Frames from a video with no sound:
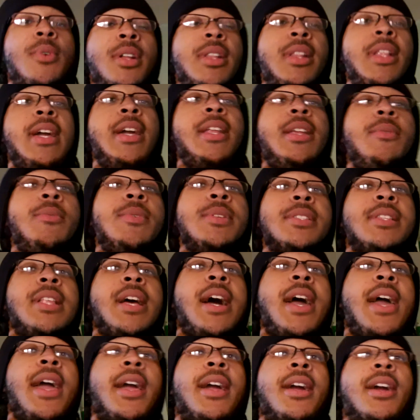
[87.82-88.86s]
one lady was
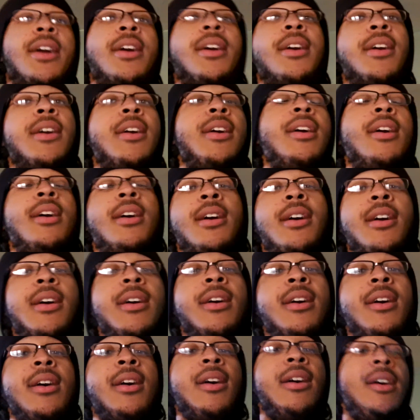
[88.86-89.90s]
like,
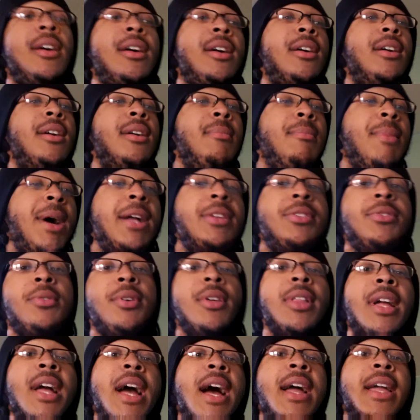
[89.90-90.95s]
mind you,
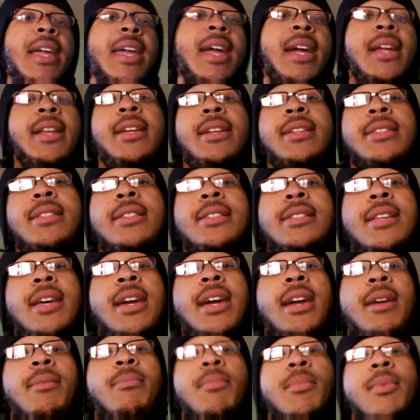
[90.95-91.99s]
all the cotton candy is the
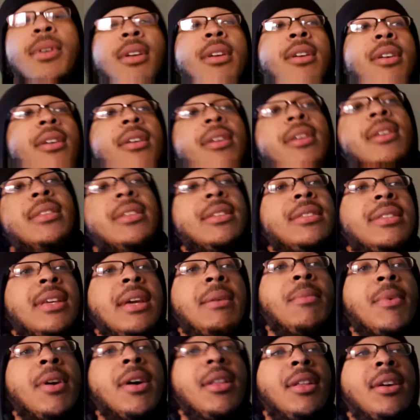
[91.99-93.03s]
same
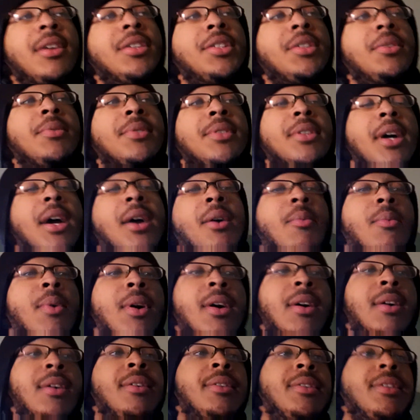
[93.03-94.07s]
color, and she was like,
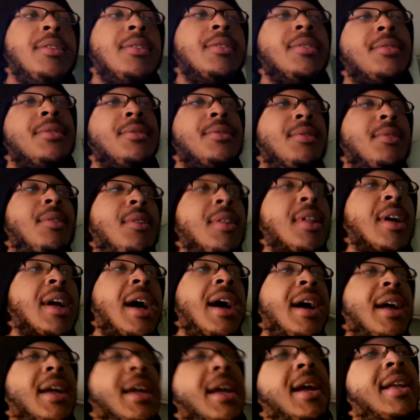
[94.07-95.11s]
well, does all the
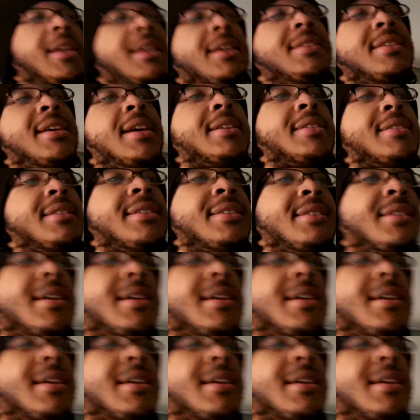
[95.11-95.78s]
cotton candy taste the